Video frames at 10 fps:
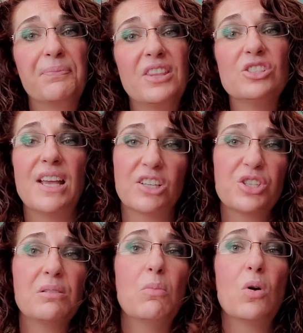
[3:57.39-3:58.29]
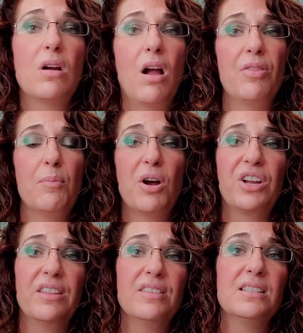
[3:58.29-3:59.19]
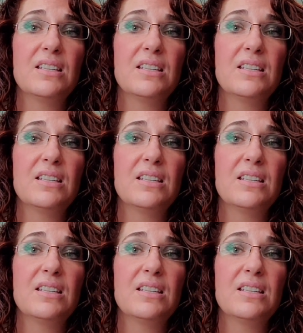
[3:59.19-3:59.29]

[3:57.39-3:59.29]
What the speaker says: There's actually more on the market this